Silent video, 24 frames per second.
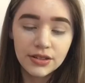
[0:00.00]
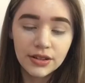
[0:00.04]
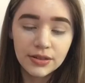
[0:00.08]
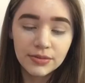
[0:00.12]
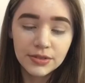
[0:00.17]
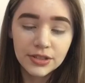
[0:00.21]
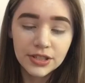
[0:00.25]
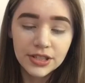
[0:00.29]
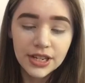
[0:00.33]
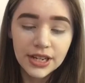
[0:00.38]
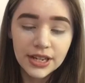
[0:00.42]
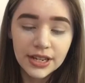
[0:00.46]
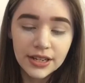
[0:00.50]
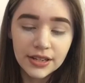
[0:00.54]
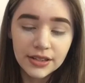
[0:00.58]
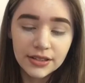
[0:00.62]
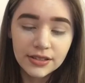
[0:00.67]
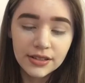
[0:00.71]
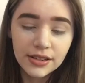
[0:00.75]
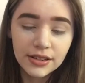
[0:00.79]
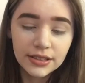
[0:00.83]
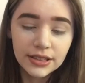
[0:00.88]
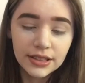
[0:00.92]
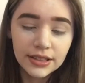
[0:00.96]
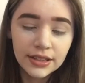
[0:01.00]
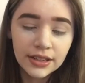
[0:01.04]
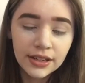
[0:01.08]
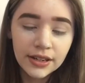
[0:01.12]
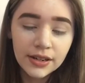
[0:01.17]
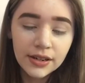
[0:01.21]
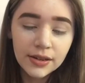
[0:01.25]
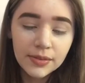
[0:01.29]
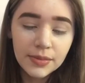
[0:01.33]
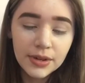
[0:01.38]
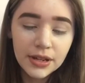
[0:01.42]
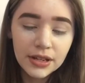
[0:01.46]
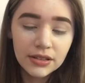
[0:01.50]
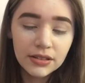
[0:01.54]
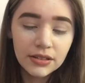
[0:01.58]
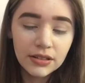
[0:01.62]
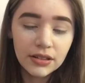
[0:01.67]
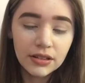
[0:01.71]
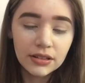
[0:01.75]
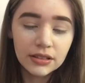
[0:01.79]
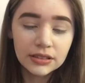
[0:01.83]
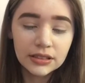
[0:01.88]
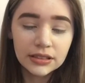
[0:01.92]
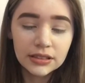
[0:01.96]
So I'm just taking Salted
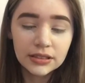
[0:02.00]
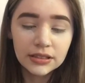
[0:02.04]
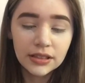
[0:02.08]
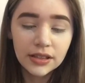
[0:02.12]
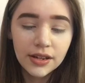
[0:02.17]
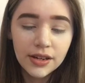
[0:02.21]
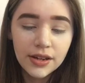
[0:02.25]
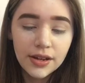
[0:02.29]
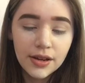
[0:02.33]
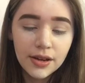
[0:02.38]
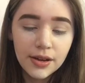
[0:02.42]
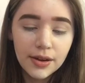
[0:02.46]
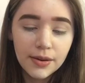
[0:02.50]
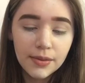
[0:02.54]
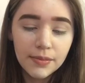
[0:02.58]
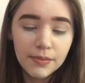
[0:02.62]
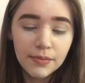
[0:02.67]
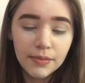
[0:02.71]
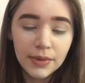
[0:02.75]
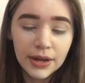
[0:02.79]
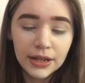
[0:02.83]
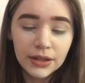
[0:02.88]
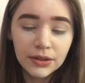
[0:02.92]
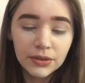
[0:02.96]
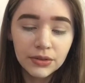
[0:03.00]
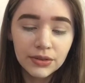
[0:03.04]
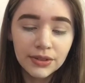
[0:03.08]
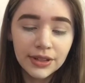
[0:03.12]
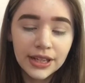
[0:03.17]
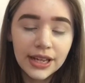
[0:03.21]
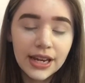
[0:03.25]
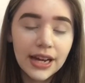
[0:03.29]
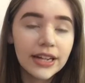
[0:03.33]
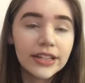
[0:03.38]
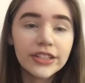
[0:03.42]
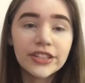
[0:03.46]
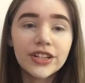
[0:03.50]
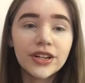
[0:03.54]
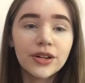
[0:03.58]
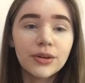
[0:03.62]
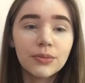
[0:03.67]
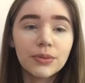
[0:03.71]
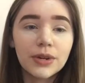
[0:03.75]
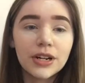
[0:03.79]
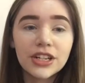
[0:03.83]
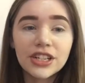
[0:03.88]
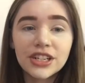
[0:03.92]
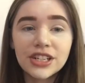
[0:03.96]
Caramel on my only eyeshadow
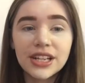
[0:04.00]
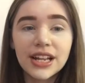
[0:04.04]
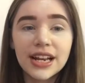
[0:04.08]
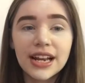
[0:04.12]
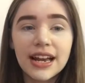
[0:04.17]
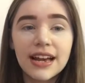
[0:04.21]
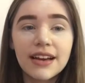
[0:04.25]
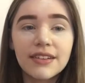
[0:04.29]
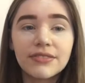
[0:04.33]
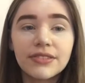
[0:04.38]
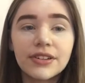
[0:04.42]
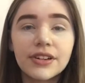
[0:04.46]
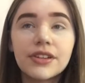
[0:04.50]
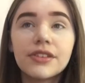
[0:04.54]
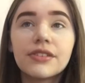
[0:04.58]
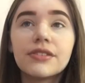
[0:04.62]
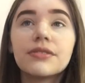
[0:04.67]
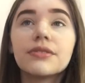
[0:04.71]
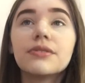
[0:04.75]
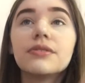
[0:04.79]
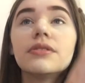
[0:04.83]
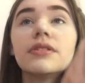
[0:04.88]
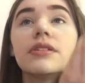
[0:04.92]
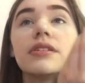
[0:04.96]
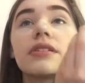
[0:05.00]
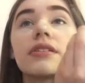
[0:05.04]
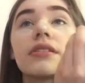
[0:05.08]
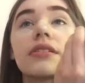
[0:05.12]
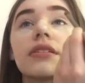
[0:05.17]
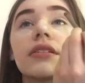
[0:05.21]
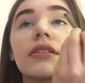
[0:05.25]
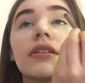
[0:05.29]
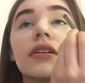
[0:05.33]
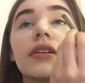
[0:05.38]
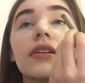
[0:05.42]
brush that I ever use,